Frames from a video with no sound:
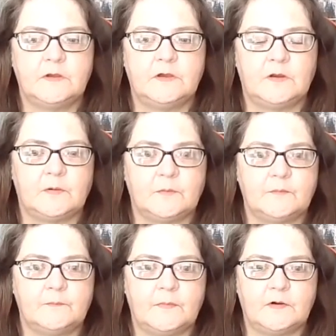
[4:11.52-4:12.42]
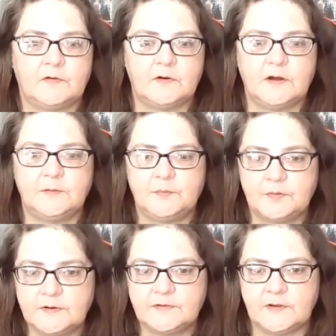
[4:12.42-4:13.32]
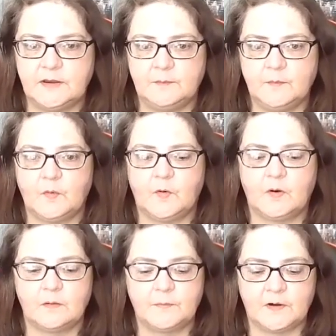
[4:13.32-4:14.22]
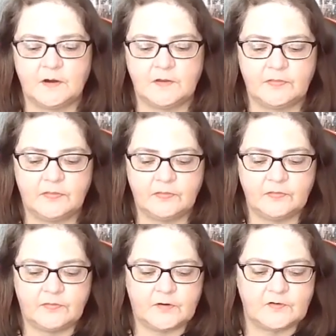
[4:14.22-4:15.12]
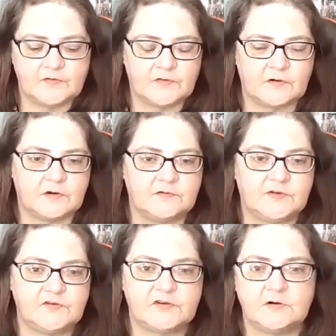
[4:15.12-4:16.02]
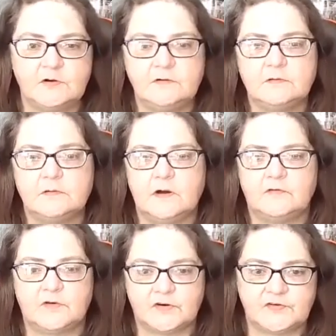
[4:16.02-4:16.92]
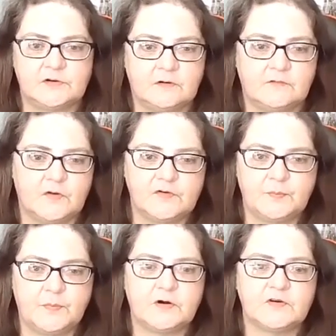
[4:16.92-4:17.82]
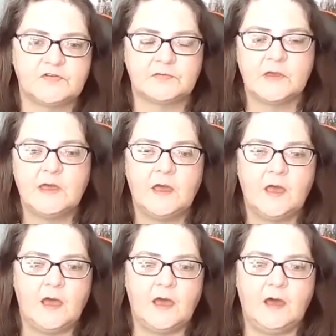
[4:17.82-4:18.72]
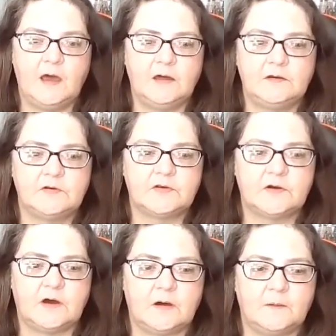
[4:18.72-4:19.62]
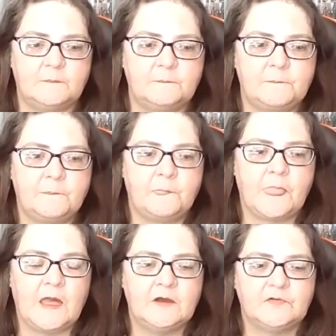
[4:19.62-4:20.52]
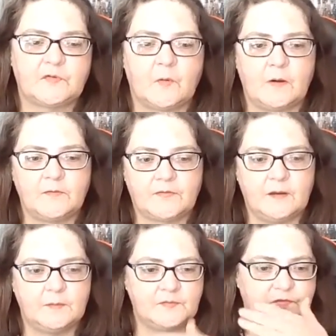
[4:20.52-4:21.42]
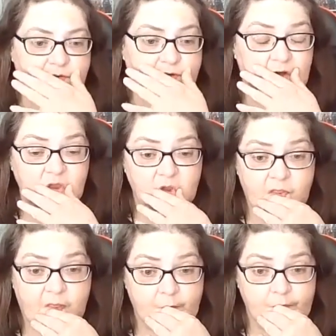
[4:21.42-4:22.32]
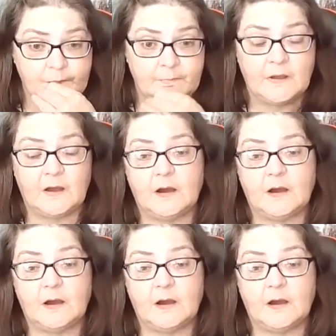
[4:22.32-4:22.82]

you know, they're not in print anymore, but there's a digital version of those books. And so I was able to download them